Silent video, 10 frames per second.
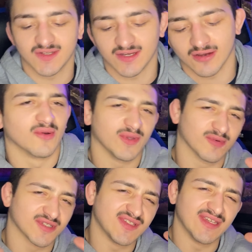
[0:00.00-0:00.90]
here. We
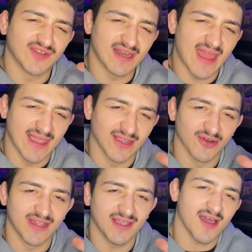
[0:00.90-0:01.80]
received an
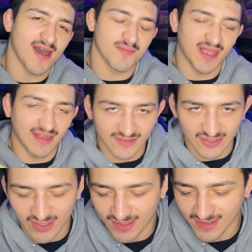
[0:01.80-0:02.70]
angry comment
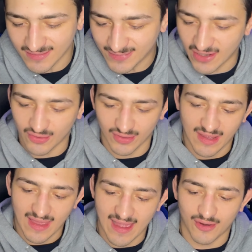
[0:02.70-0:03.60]
talking about
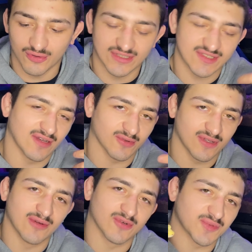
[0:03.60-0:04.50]
how it's
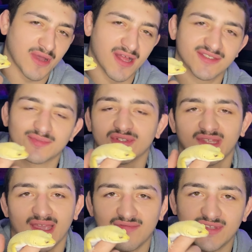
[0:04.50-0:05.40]
ir irresponsible
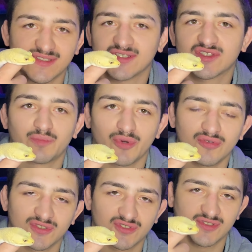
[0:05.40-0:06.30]
to have this
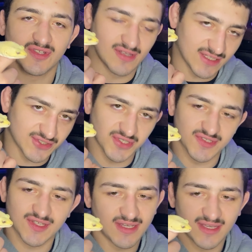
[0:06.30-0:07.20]
exposed
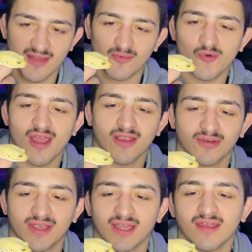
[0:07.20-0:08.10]
electricity and
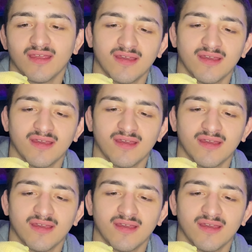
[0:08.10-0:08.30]
wiring